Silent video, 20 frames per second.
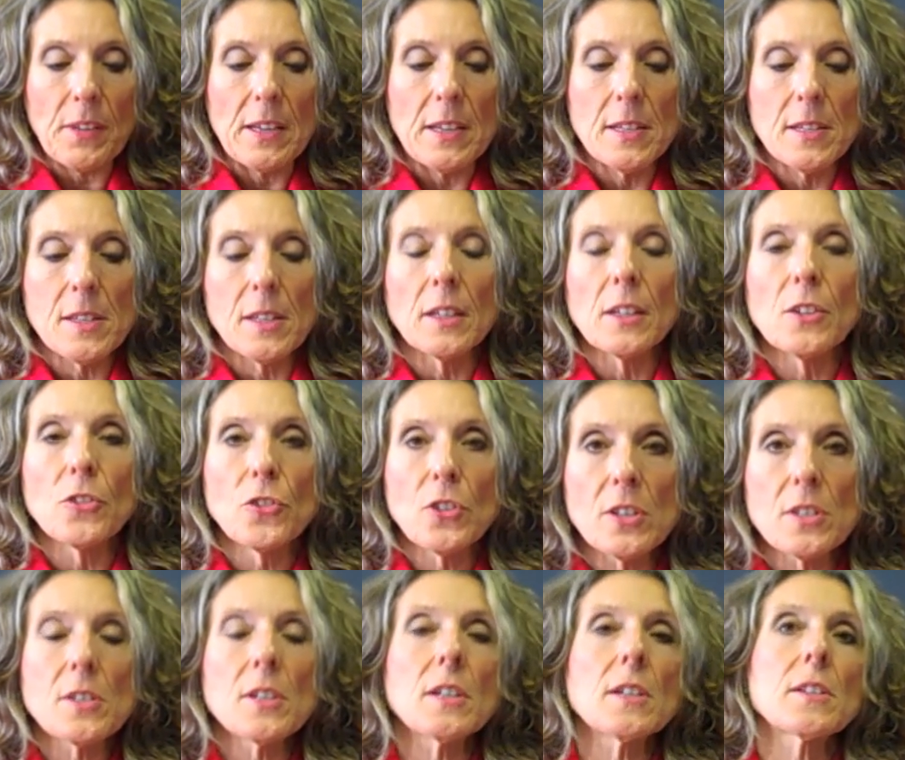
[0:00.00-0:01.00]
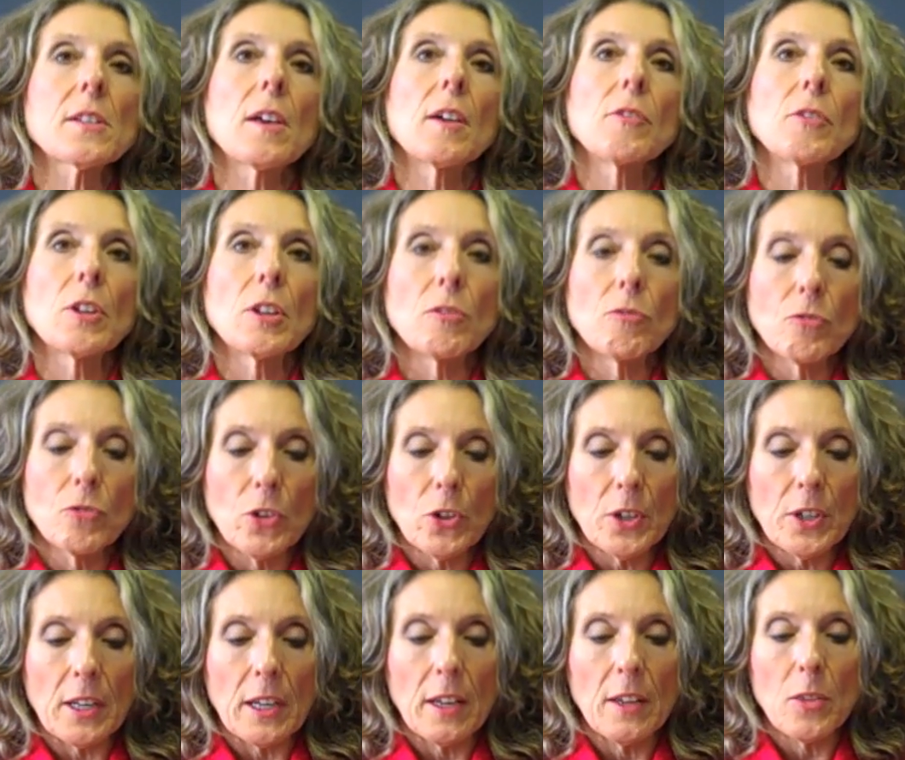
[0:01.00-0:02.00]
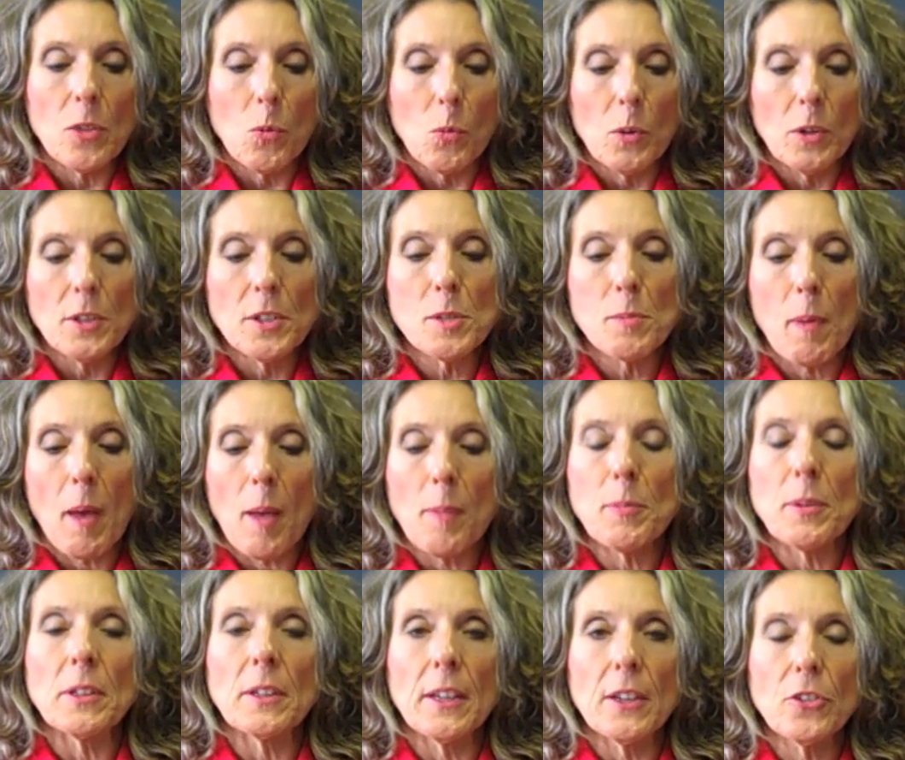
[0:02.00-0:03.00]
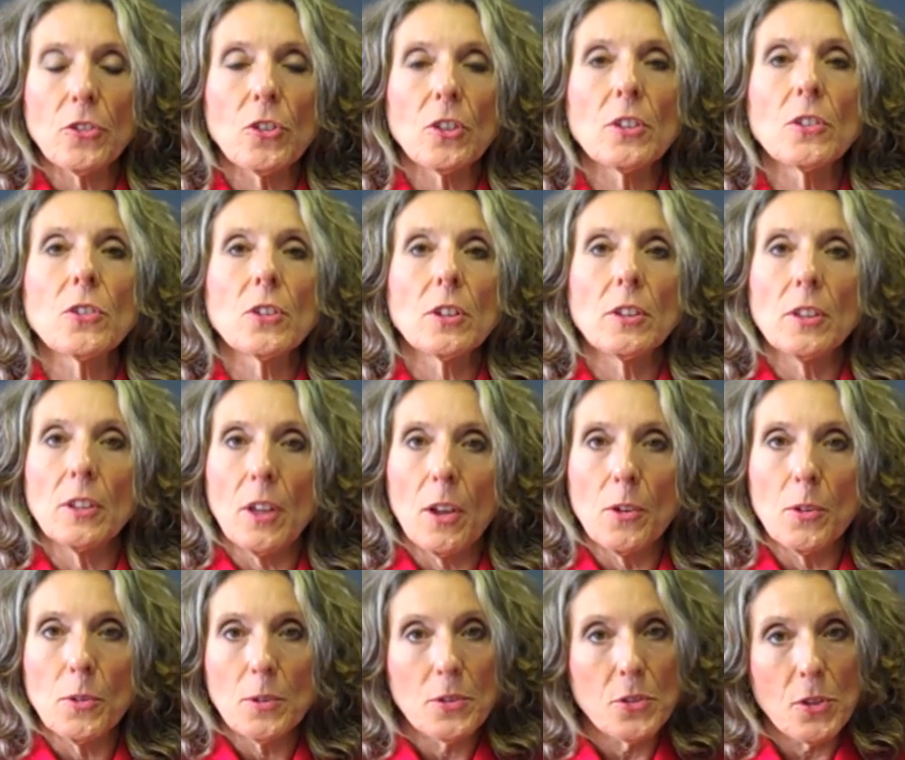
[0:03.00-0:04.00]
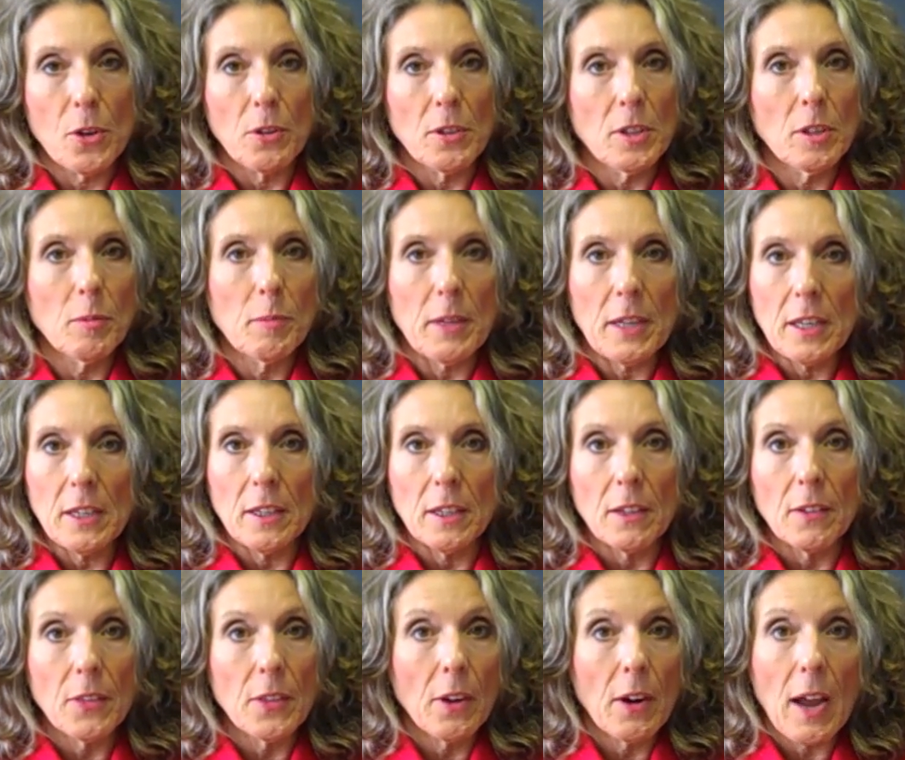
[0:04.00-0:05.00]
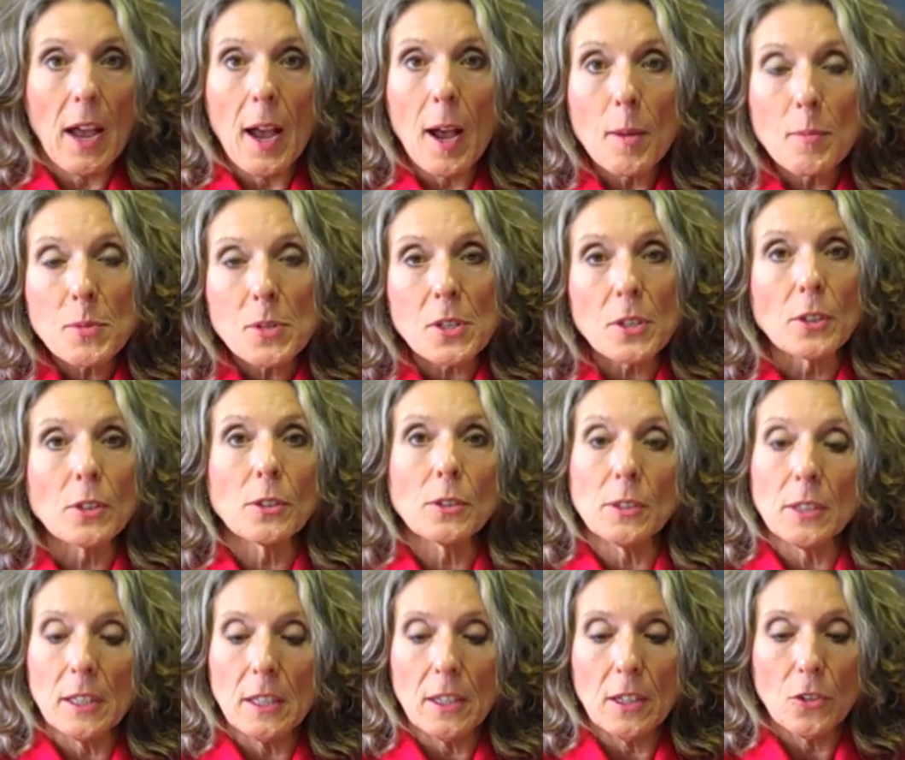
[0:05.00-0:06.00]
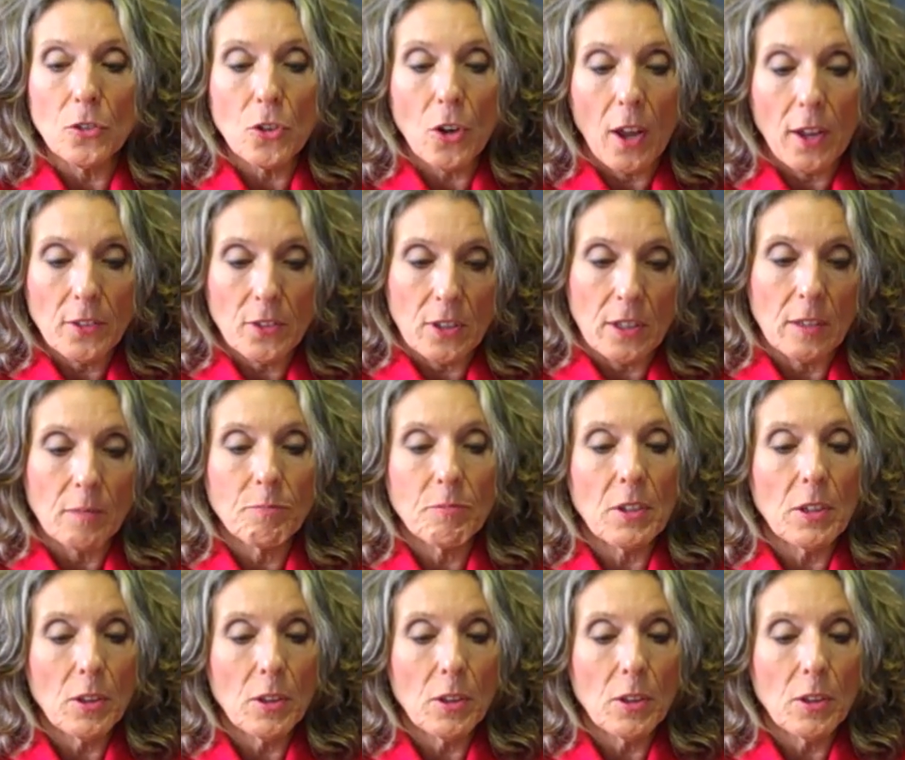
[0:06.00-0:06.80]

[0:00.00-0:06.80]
is the logistics of converting the world's population to low sodium eating. They're absolutely daunting.